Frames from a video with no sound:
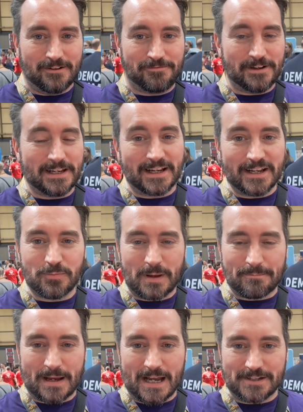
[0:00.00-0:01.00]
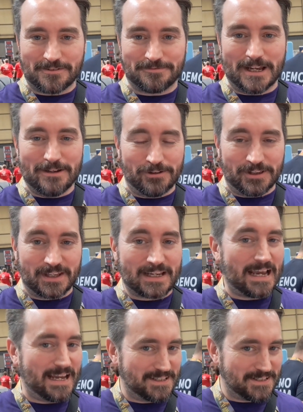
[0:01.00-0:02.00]
Feeling a little bit bad for favouring the
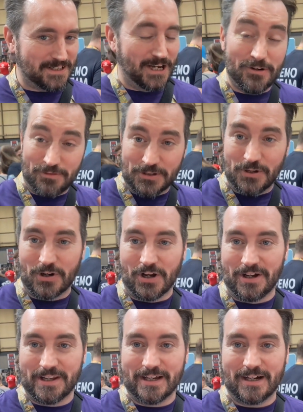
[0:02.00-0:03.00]
cat over the dog earlier.